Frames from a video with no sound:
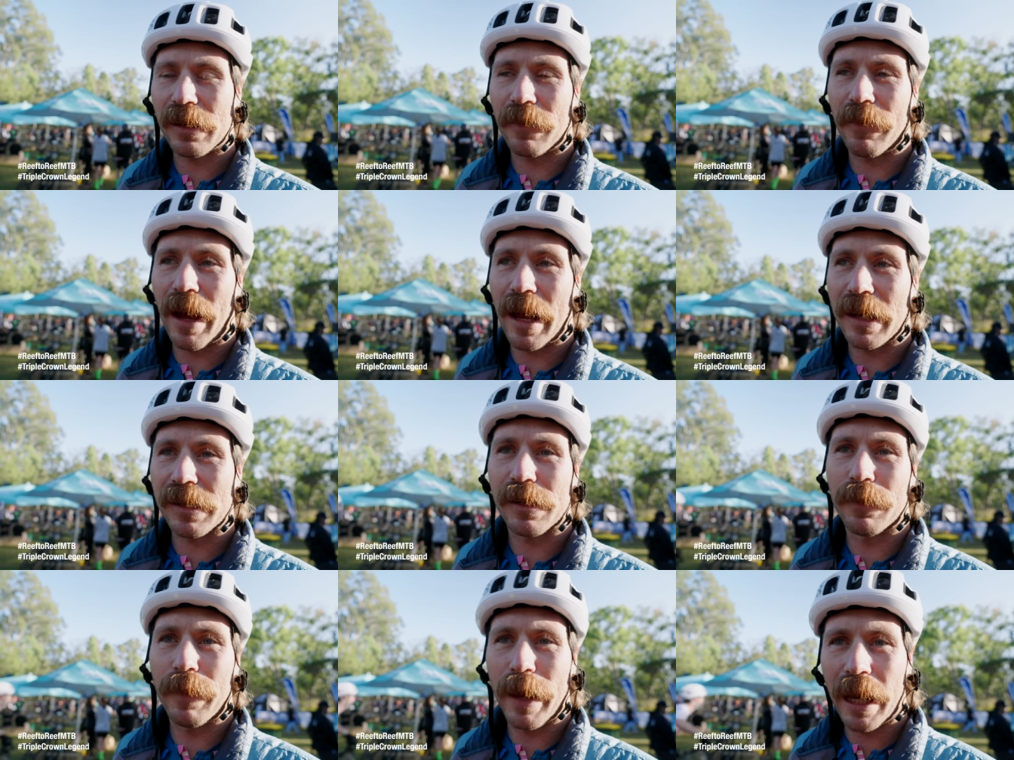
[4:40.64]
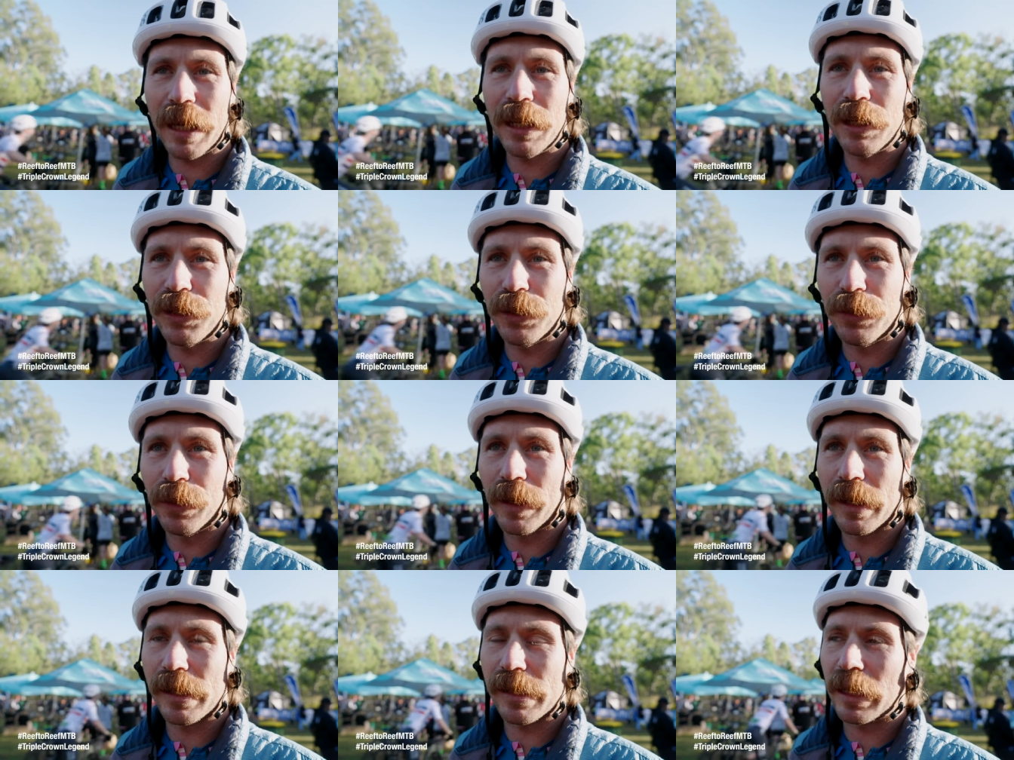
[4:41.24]
I've asked them, how do you
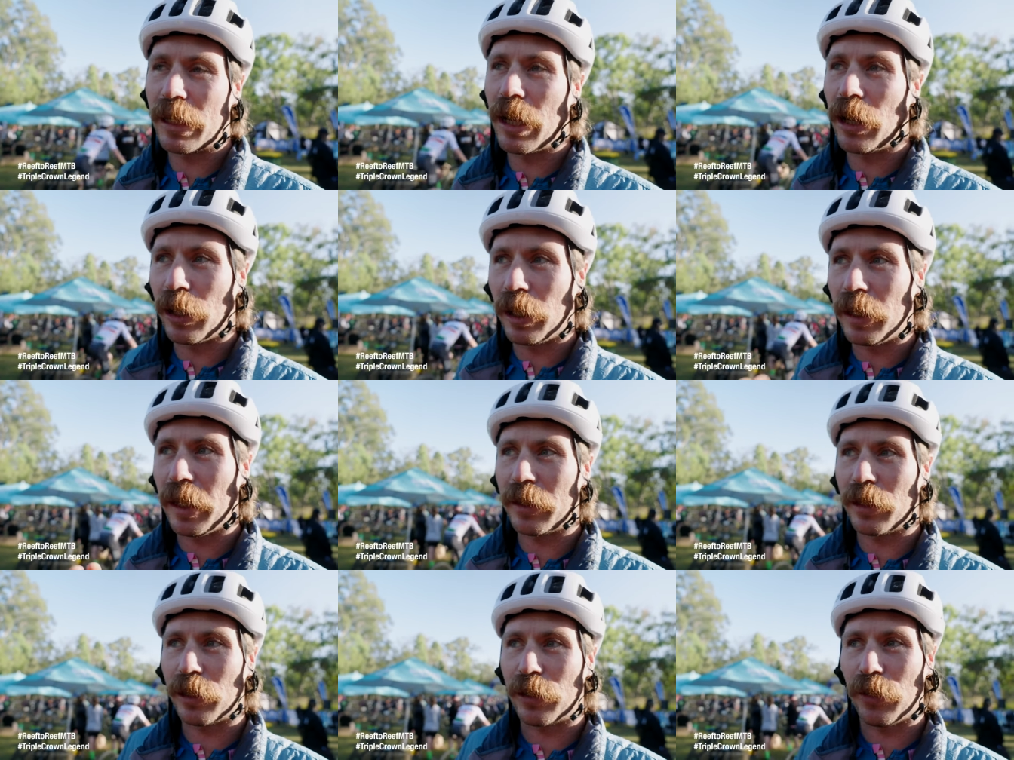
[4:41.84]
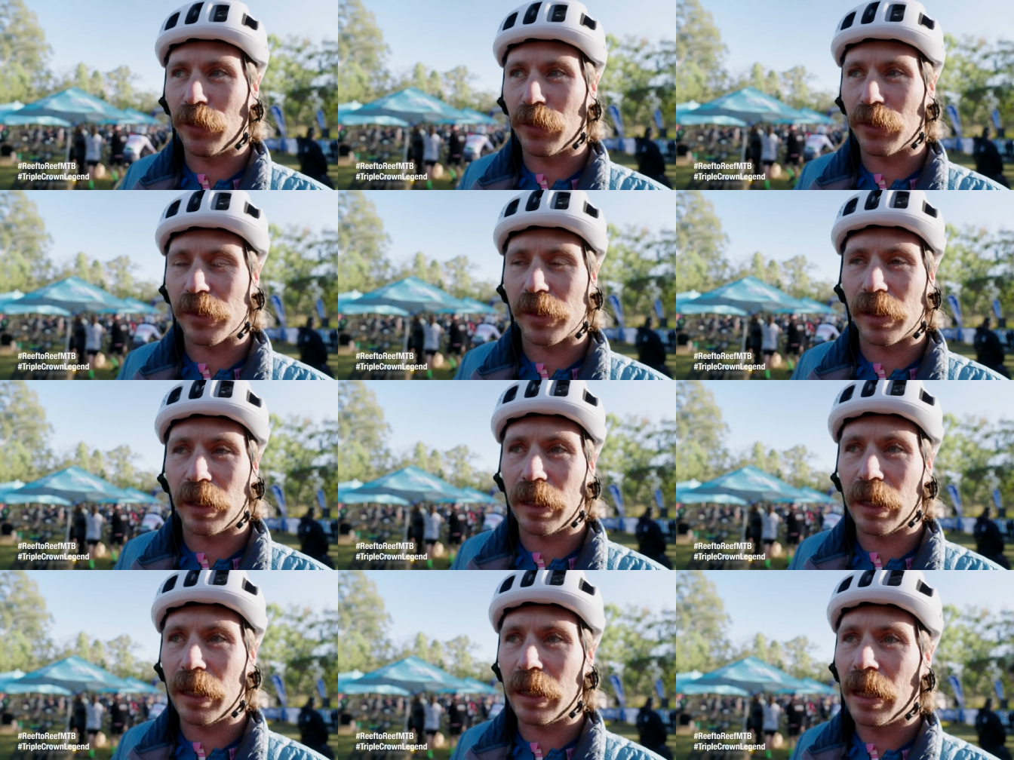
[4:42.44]
do it? They said, no, let the girls
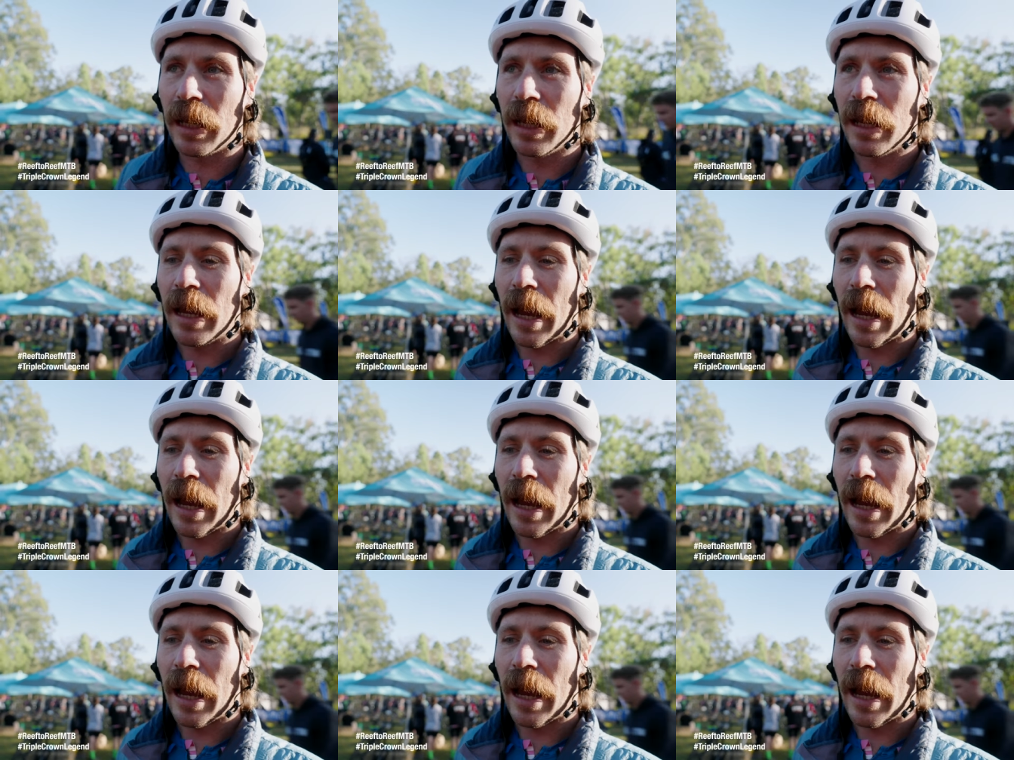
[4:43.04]
lead,